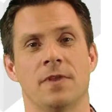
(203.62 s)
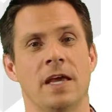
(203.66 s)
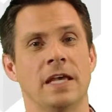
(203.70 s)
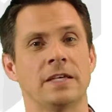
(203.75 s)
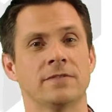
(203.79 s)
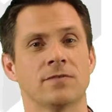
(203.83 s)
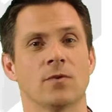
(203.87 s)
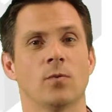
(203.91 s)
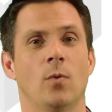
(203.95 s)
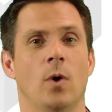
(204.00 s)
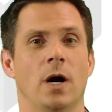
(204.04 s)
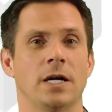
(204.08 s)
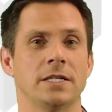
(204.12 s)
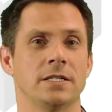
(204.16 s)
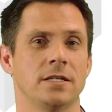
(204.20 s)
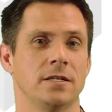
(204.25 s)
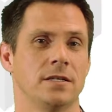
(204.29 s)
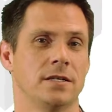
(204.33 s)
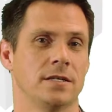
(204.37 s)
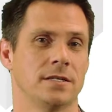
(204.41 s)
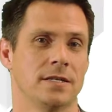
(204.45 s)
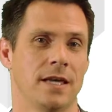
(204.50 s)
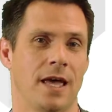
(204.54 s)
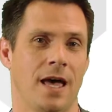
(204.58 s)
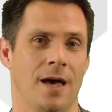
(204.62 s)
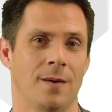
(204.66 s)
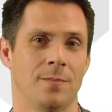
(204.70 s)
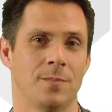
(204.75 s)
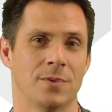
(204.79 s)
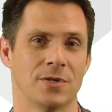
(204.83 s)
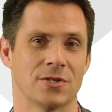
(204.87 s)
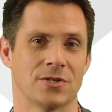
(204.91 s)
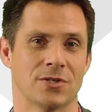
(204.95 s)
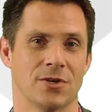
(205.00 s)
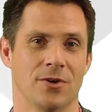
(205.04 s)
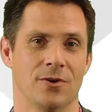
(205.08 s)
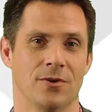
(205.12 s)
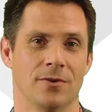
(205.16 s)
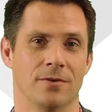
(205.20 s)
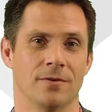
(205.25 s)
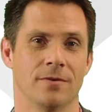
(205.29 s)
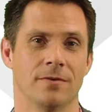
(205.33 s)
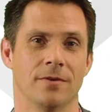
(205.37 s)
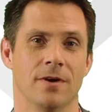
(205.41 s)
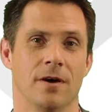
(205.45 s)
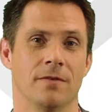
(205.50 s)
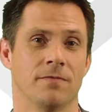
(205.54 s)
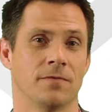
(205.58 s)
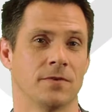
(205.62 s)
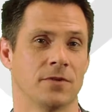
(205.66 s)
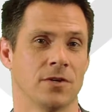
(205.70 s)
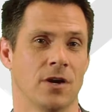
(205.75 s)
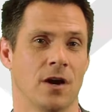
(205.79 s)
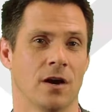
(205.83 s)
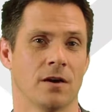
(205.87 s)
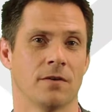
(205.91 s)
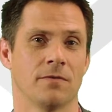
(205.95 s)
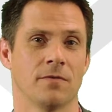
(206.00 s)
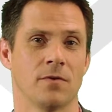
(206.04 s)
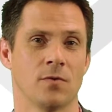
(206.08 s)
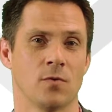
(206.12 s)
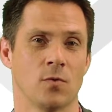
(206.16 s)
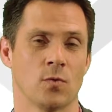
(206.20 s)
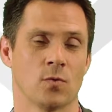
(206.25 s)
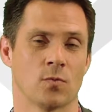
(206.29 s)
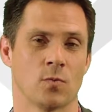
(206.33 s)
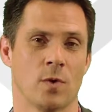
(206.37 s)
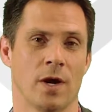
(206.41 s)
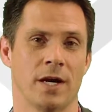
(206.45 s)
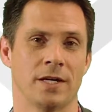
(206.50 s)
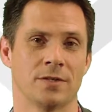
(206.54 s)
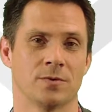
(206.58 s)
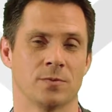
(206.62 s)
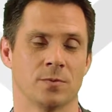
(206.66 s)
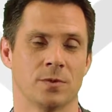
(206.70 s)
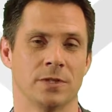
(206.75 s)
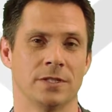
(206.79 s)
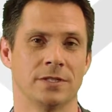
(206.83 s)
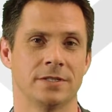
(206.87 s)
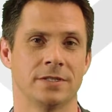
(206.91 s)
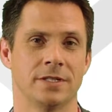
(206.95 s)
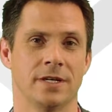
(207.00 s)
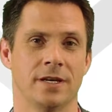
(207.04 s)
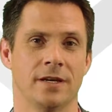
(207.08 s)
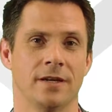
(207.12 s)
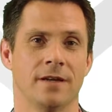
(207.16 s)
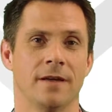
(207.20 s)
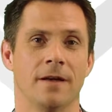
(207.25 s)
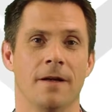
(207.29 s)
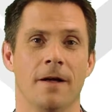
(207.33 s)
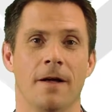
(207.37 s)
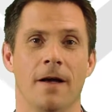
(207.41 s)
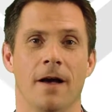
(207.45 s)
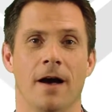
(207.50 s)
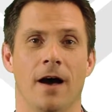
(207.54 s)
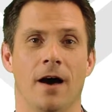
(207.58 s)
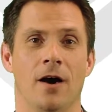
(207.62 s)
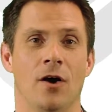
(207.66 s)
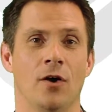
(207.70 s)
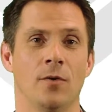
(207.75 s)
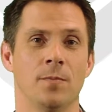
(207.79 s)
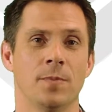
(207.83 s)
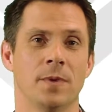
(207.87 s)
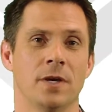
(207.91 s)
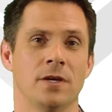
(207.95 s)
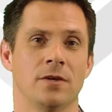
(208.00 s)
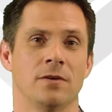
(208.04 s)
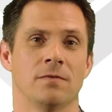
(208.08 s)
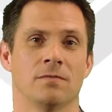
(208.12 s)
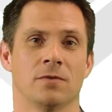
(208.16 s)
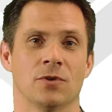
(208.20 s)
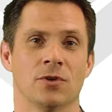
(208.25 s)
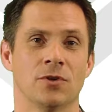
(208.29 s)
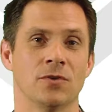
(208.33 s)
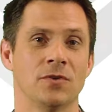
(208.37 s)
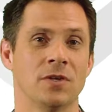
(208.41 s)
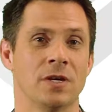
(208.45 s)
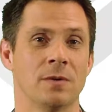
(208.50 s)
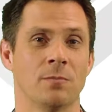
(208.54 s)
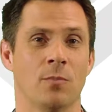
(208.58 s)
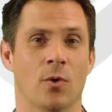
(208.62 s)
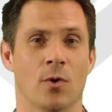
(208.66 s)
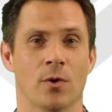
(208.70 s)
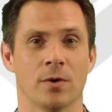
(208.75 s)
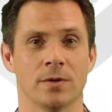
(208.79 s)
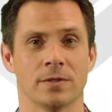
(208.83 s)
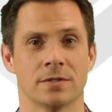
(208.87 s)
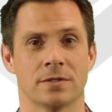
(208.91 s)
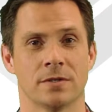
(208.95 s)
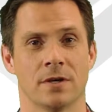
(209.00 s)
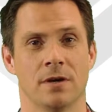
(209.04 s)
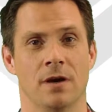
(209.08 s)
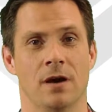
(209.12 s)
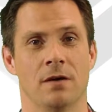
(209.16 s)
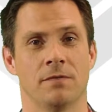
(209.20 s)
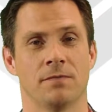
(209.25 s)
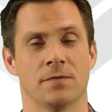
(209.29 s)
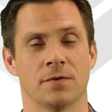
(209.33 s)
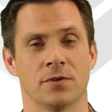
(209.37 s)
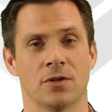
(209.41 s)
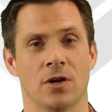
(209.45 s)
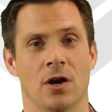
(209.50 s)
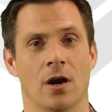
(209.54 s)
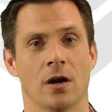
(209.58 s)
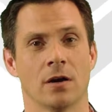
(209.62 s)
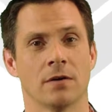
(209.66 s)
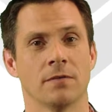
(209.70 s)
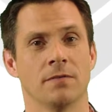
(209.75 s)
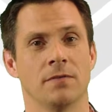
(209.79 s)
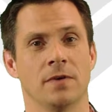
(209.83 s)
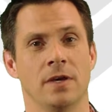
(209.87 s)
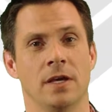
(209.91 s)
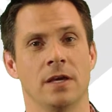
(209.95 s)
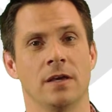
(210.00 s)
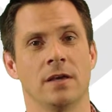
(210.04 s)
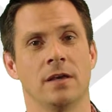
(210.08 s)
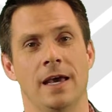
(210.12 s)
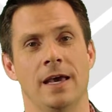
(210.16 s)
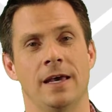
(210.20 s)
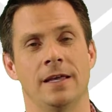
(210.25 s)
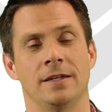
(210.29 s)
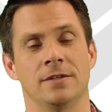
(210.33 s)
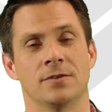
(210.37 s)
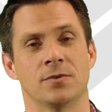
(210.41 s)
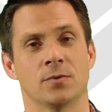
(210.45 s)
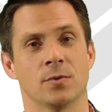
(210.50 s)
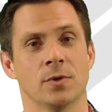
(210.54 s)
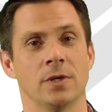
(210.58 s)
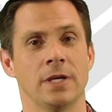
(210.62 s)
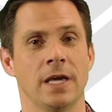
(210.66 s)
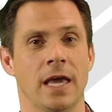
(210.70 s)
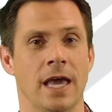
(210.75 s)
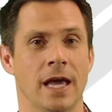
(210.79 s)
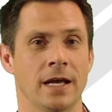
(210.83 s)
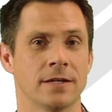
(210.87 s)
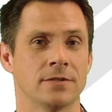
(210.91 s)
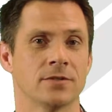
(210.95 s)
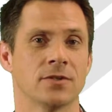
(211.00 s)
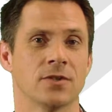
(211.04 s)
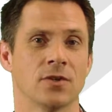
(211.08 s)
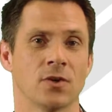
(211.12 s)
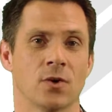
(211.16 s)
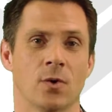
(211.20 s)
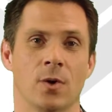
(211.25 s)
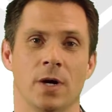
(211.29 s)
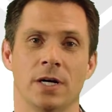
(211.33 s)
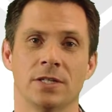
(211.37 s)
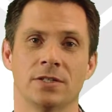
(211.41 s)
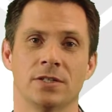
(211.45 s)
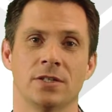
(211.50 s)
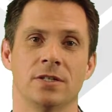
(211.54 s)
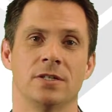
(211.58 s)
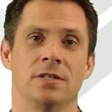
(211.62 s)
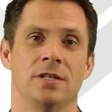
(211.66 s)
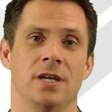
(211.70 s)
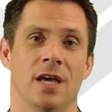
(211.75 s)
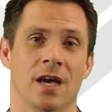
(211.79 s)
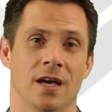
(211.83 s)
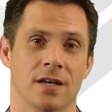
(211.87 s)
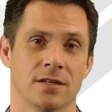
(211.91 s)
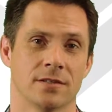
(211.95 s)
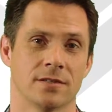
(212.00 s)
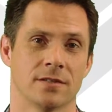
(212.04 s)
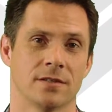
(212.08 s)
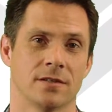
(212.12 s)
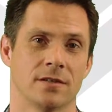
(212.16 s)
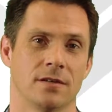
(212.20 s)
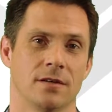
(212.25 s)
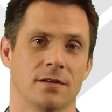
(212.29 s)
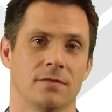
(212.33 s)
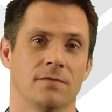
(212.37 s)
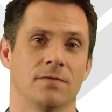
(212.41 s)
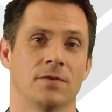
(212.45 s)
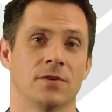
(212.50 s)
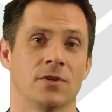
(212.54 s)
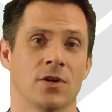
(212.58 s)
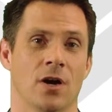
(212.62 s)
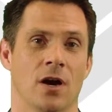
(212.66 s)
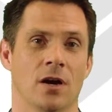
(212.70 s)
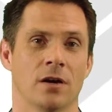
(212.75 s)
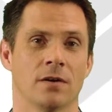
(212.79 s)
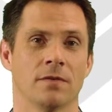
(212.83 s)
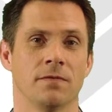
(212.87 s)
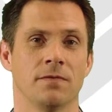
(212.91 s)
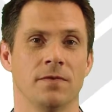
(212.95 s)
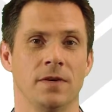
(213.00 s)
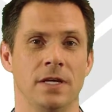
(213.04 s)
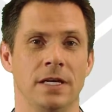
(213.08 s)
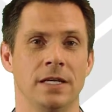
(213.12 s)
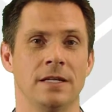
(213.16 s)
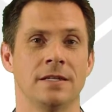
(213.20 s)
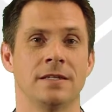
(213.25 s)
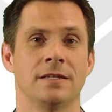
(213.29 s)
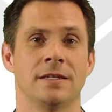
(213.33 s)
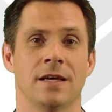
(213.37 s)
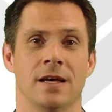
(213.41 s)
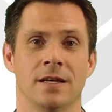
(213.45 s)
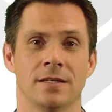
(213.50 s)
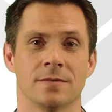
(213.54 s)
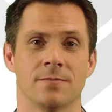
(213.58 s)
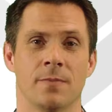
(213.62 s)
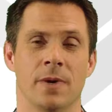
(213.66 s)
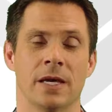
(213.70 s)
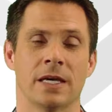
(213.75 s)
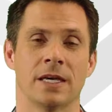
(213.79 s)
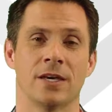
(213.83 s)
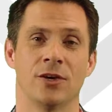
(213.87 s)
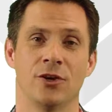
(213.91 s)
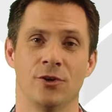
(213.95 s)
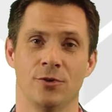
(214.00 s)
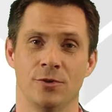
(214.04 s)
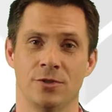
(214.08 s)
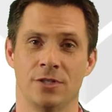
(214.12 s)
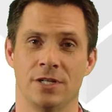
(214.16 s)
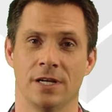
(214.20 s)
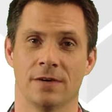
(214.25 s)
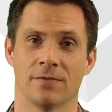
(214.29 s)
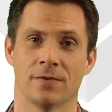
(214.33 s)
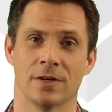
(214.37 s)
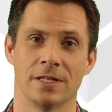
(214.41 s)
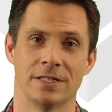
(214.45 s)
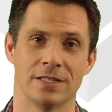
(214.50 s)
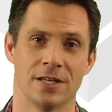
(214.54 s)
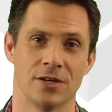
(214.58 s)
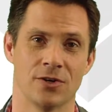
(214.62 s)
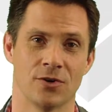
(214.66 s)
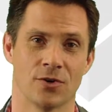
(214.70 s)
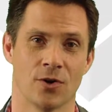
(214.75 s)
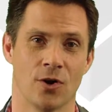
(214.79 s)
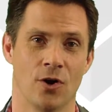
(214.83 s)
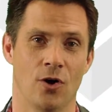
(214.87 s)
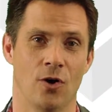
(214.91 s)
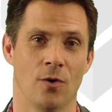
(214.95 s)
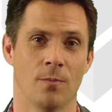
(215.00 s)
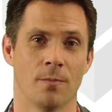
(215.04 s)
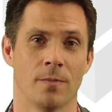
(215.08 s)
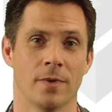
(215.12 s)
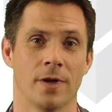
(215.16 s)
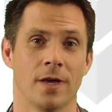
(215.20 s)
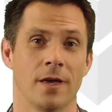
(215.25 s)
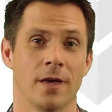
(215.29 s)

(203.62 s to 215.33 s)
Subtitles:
thanks for watching this episode of Photography with Rise Realty. I hope that you've learned the importance of photography, and to really answer the question, yes, photography does make a huge difference in your home,